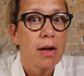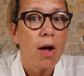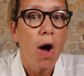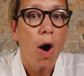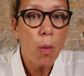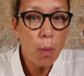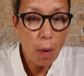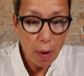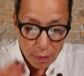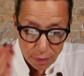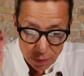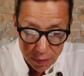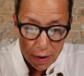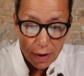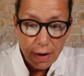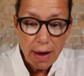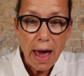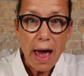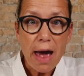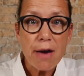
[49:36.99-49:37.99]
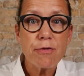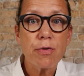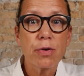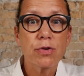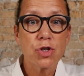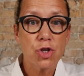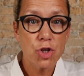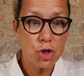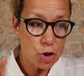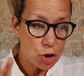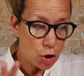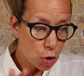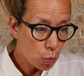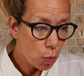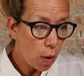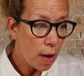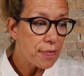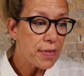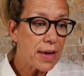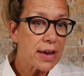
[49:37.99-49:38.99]
I want everyone just to do
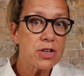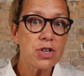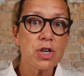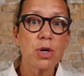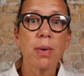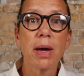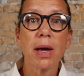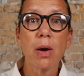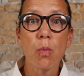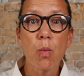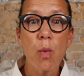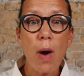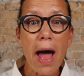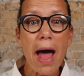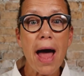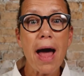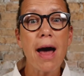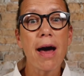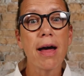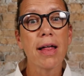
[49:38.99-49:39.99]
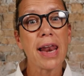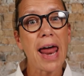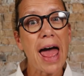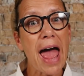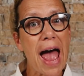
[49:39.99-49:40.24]
what they're doing well,